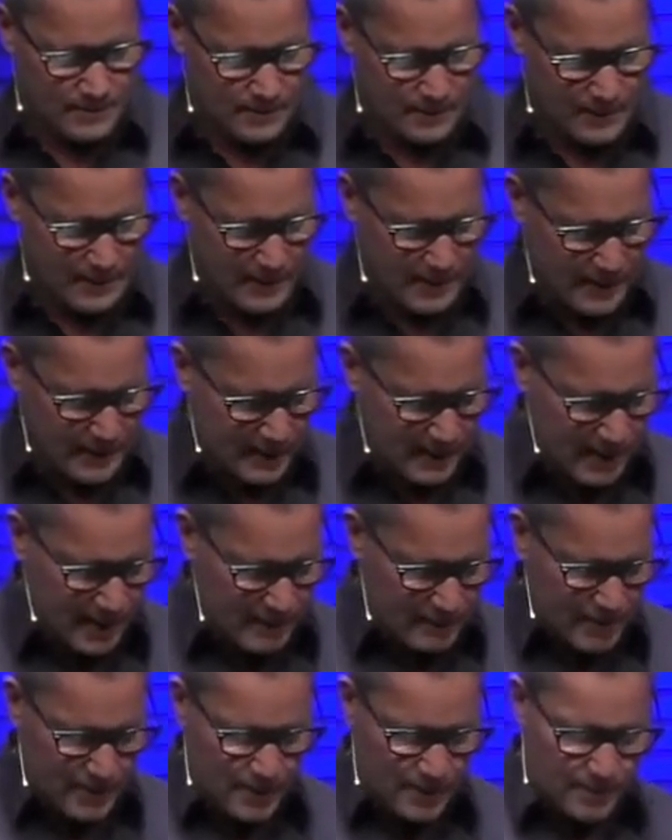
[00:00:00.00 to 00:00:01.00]
He
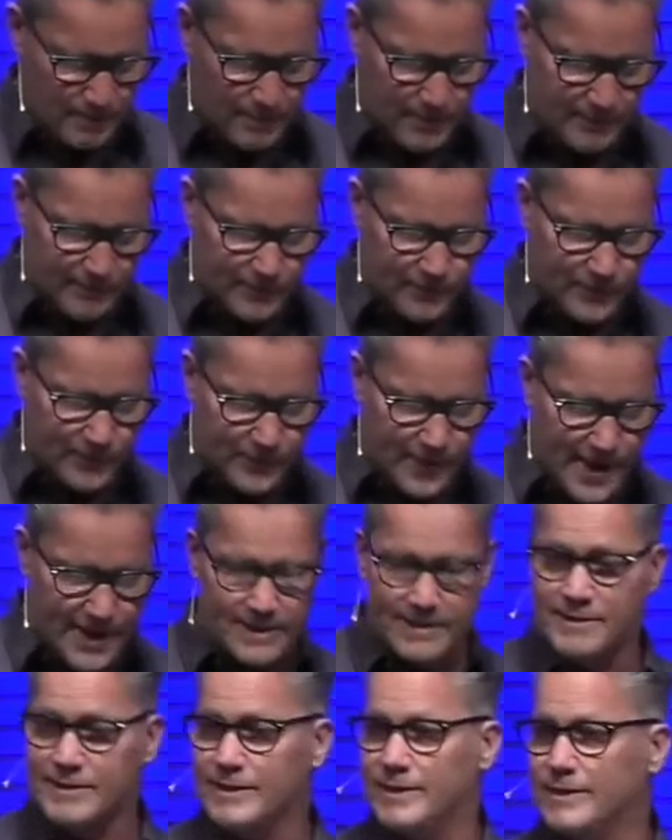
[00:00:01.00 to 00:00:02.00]
came and he
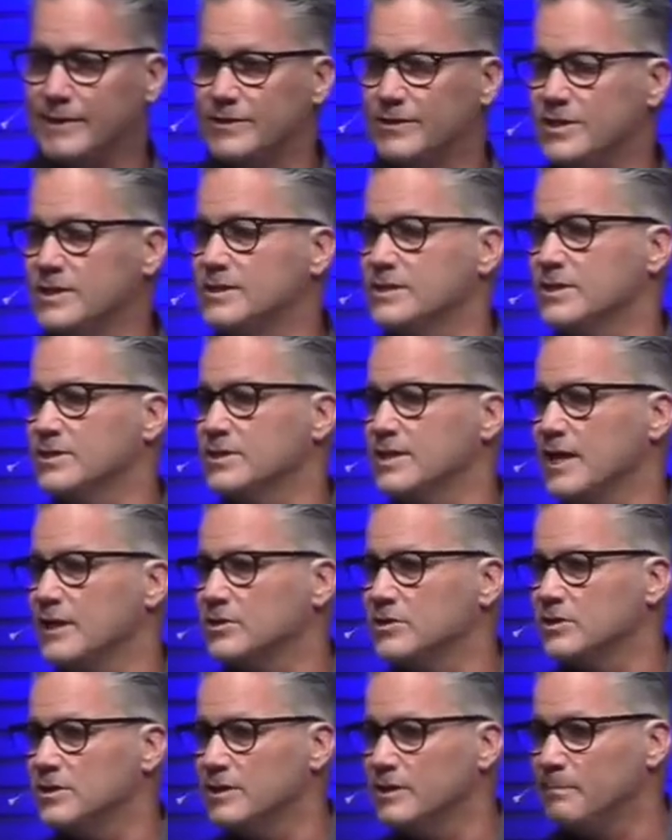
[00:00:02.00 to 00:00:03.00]
befriended. Jesus
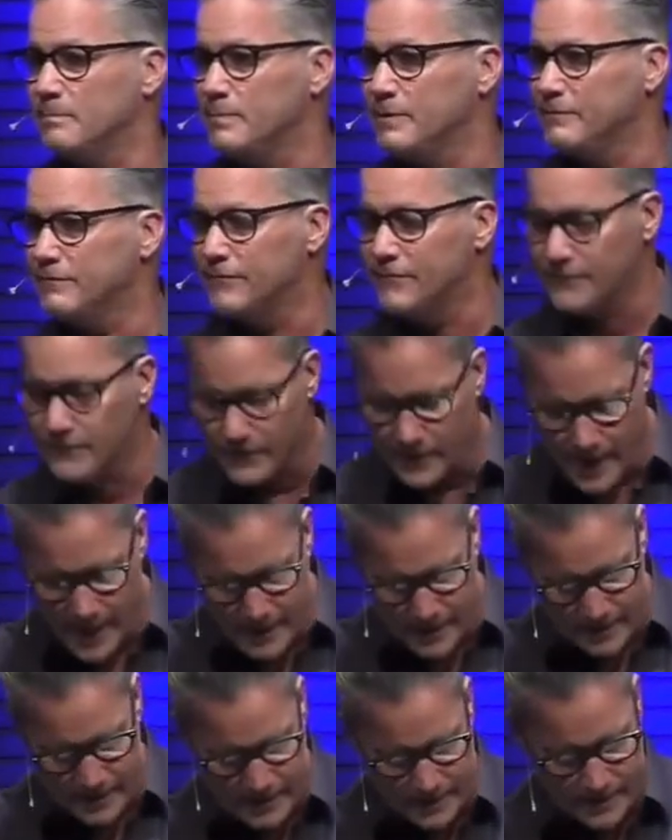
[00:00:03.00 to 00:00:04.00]
actually
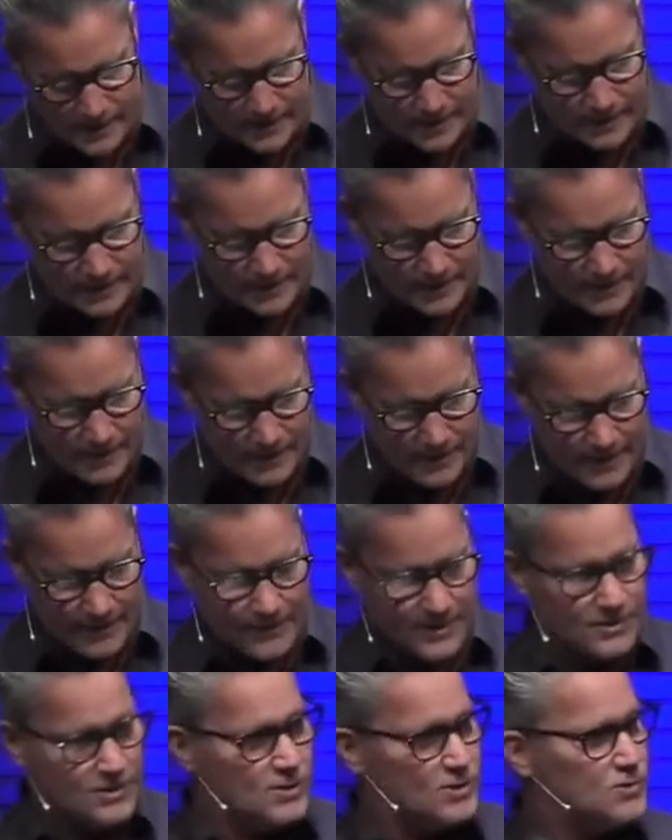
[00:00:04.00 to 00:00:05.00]
befriended.
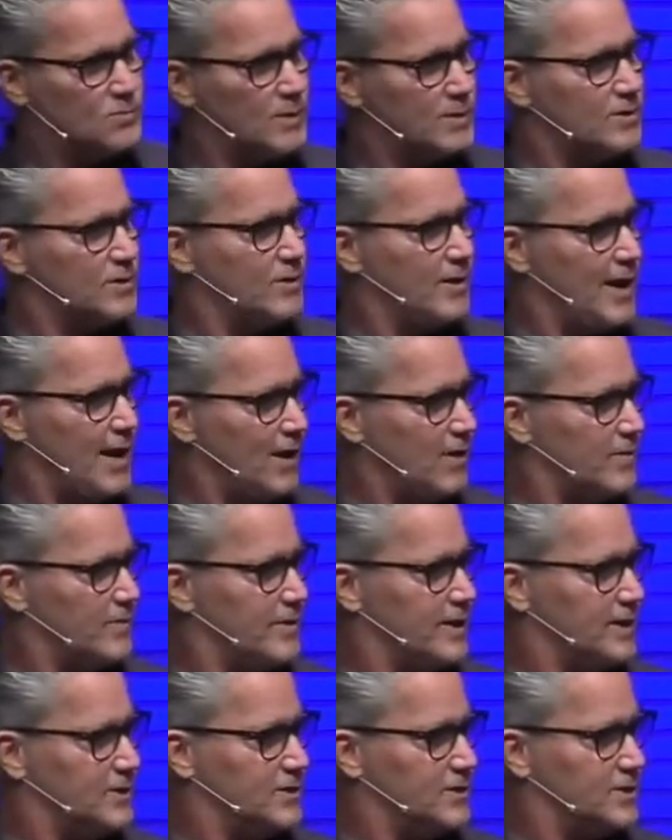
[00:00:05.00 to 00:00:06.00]
This is what they're
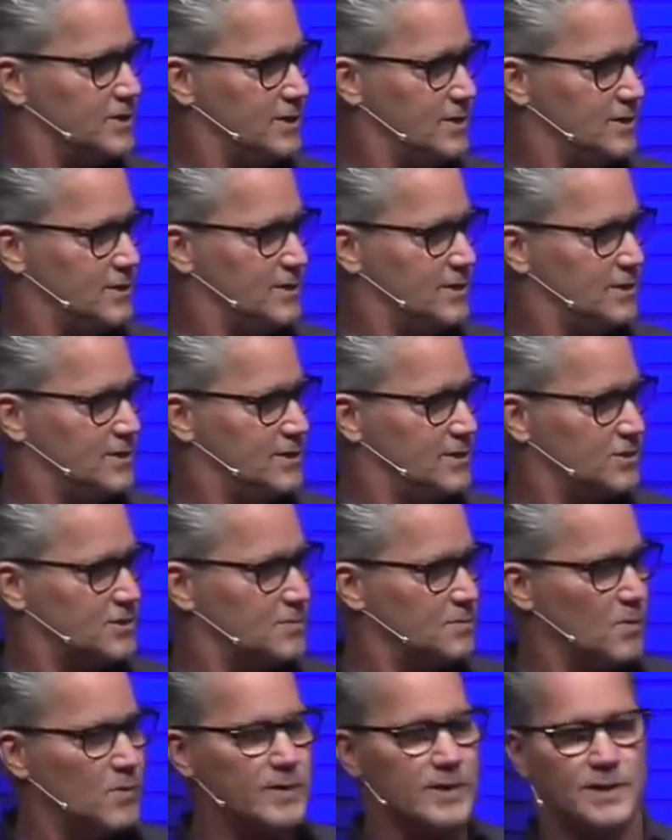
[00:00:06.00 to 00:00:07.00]
outraged to
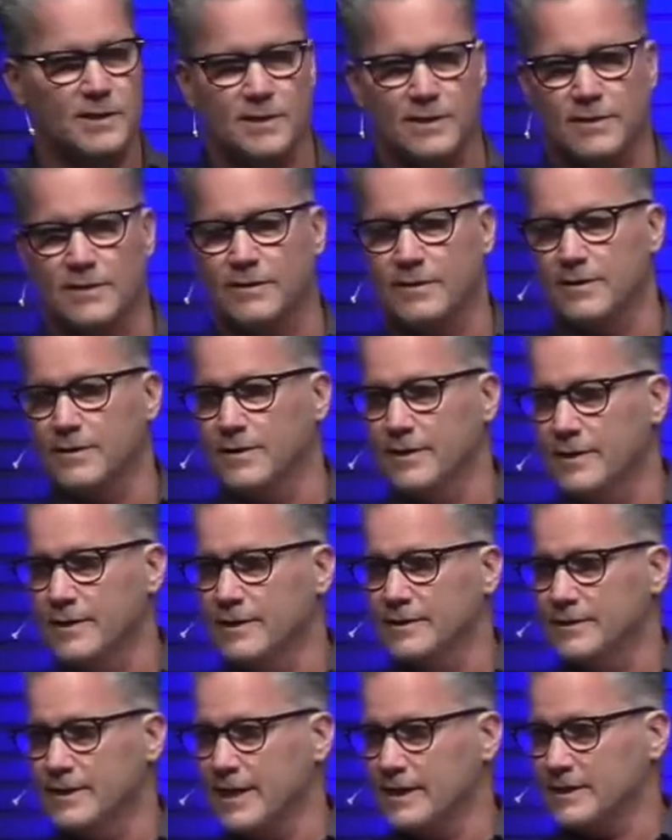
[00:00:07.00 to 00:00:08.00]
this morning in our
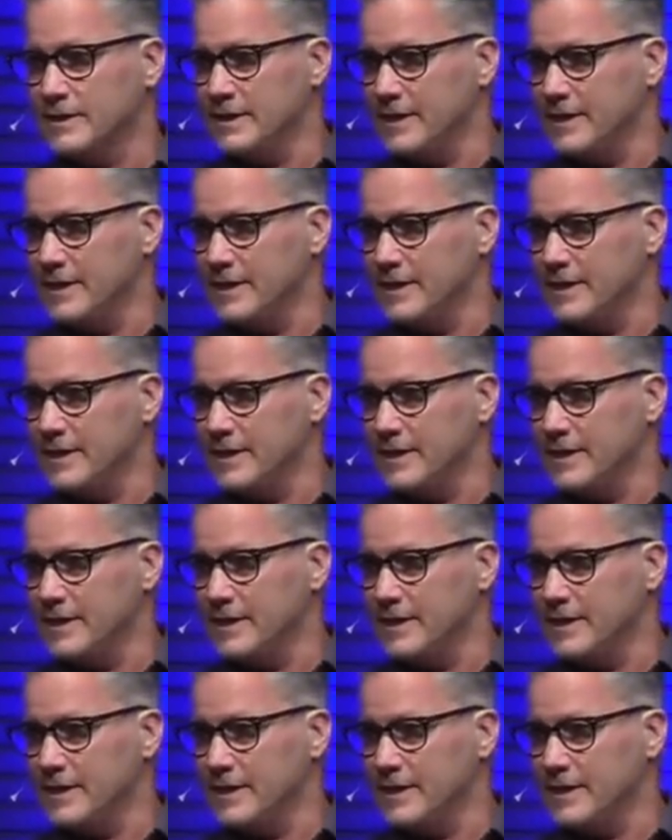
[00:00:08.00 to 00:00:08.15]
text.